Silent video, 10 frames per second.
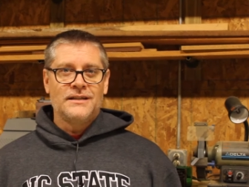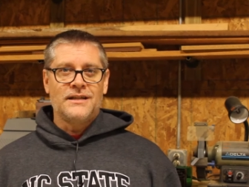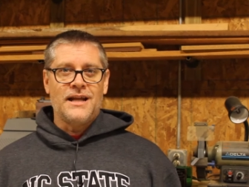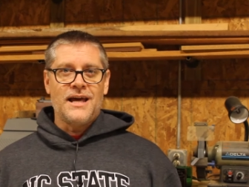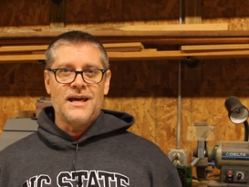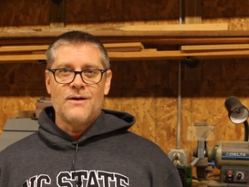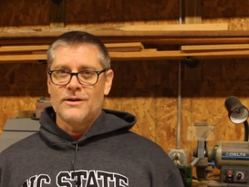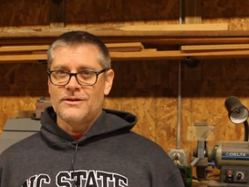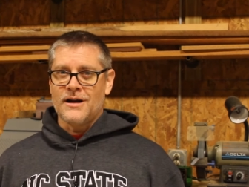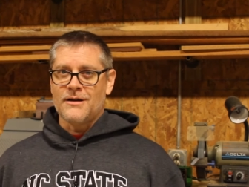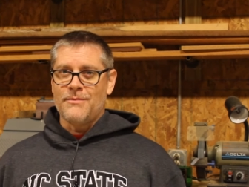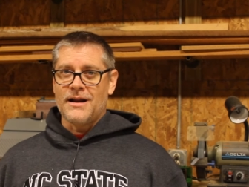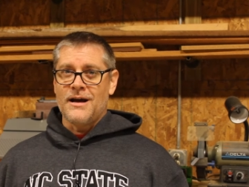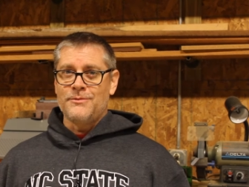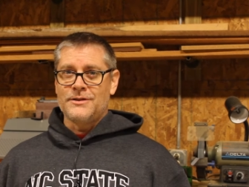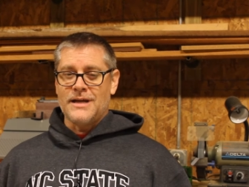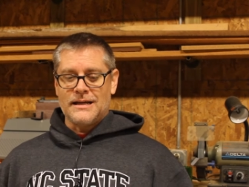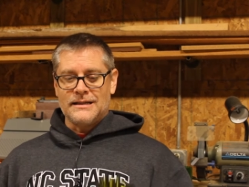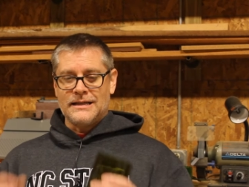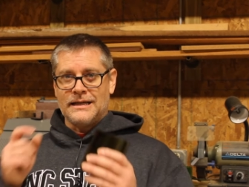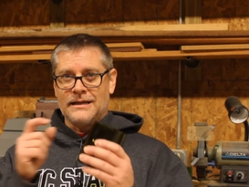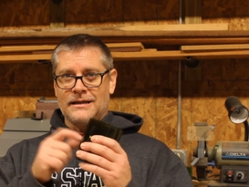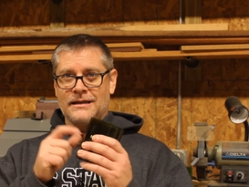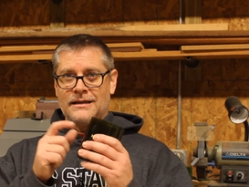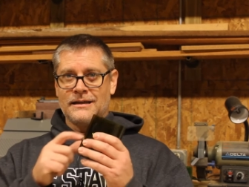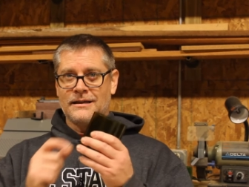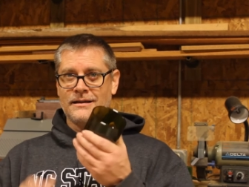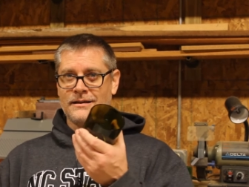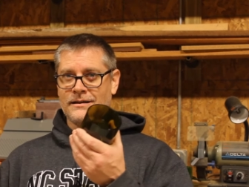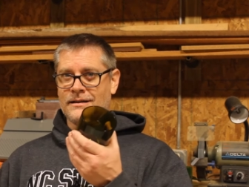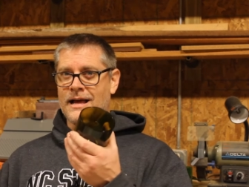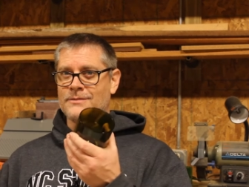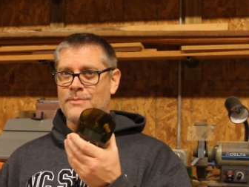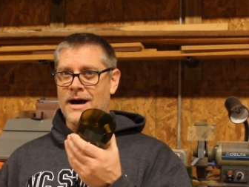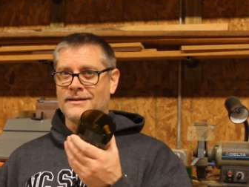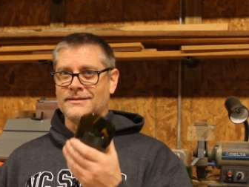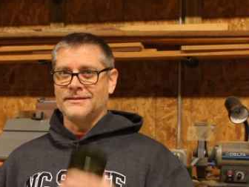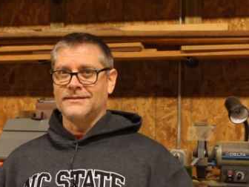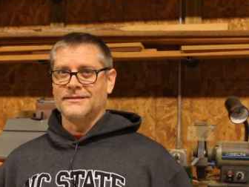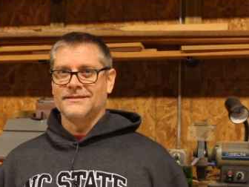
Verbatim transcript: Today I want to talk about upcycling glass bottles.